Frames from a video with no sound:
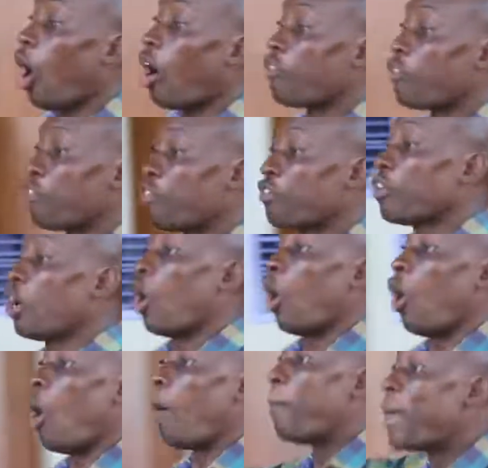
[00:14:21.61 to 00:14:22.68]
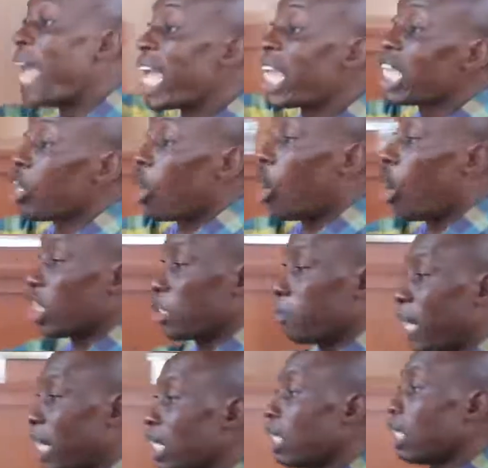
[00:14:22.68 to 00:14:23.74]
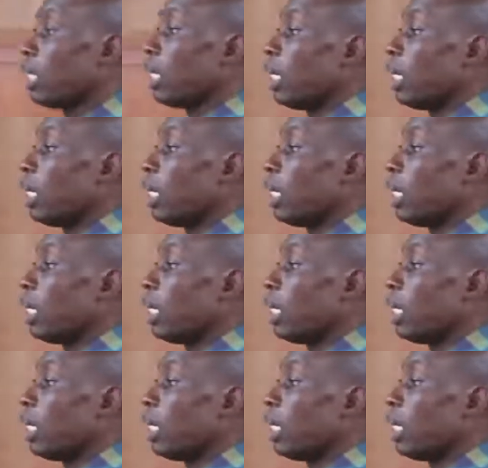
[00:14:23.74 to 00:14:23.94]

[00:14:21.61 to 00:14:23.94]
of obeying your husband,